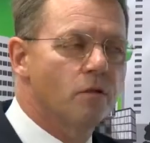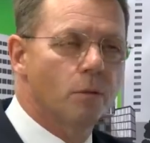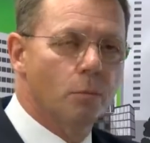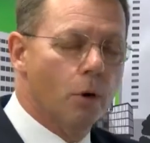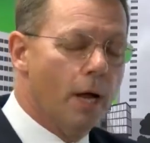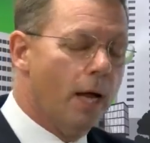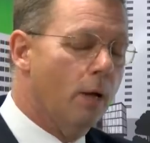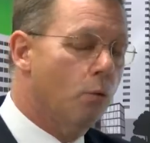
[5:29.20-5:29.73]
the
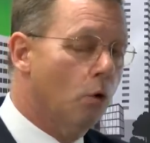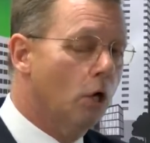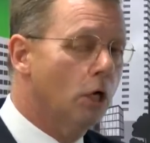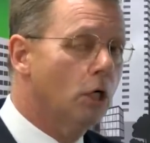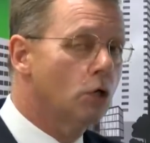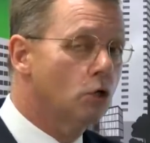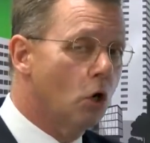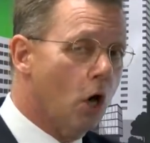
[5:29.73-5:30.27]
break, we're going
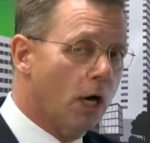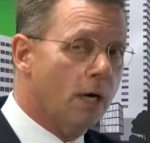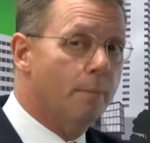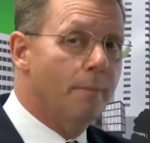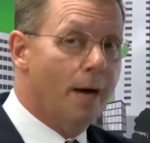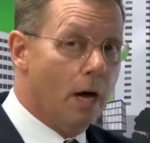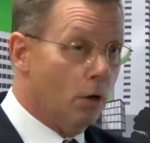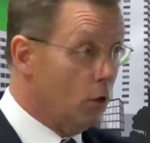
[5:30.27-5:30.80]
to talk
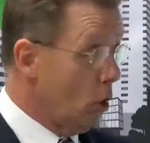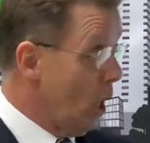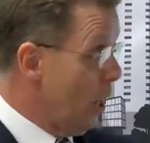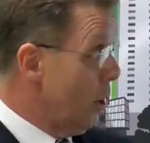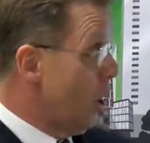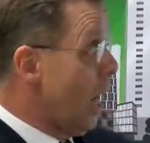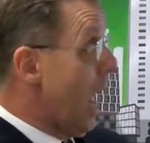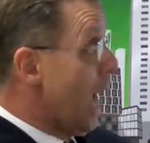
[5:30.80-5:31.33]
about
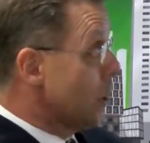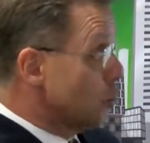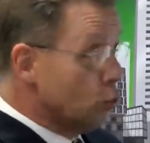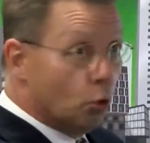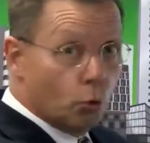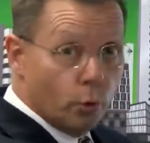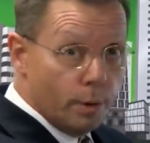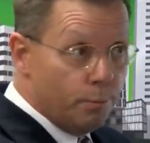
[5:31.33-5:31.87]
an
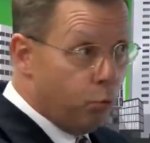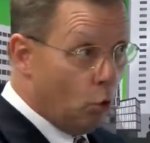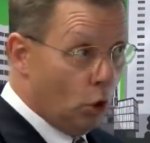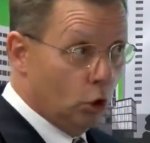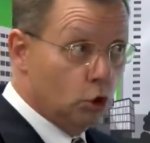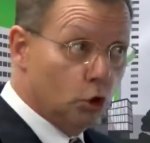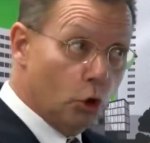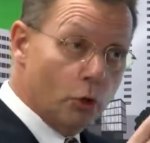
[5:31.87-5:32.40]
actual
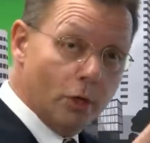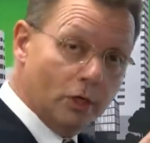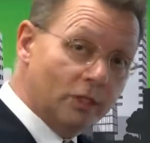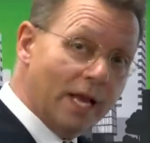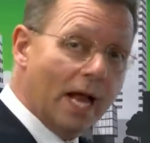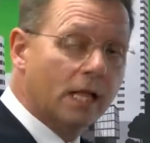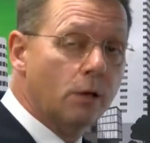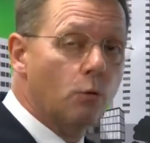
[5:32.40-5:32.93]
report, show you
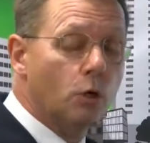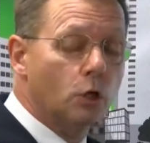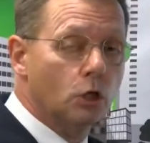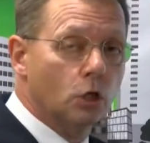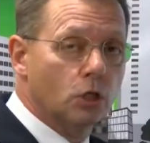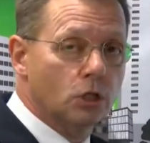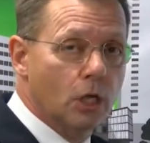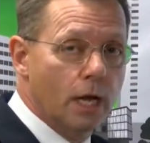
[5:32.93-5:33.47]
exactly what it
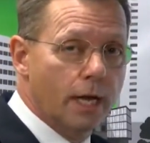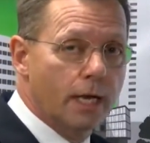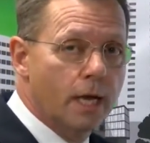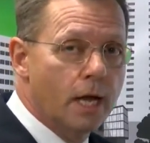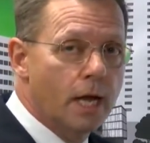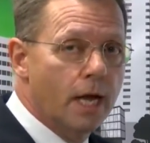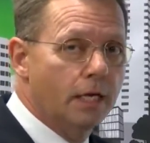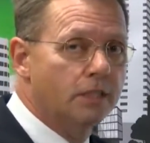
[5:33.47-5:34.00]
looks like,
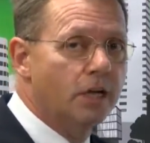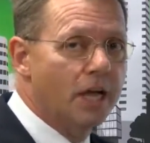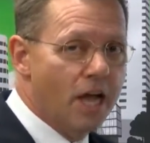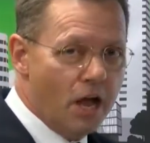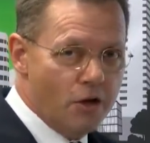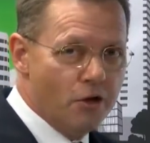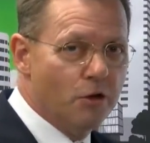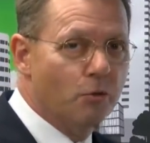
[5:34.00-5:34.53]
and tell you how
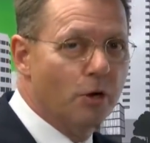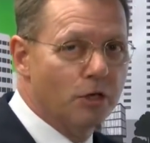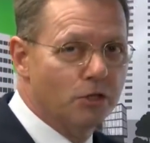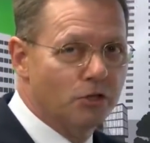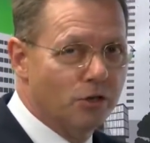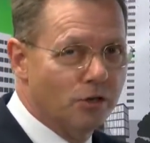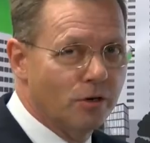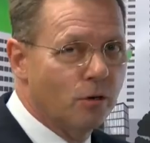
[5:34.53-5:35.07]
you can
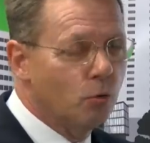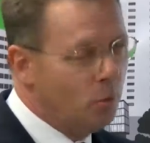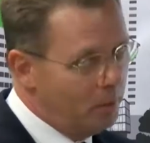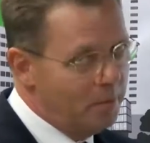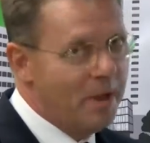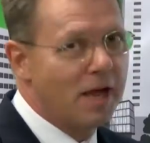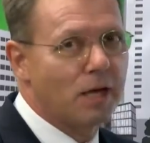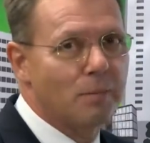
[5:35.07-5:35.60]
register. We'll be
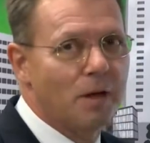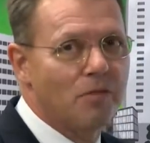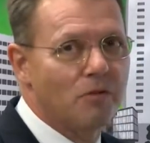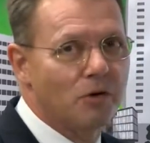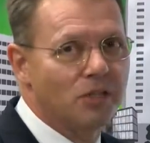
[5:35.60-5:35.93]
back in about 30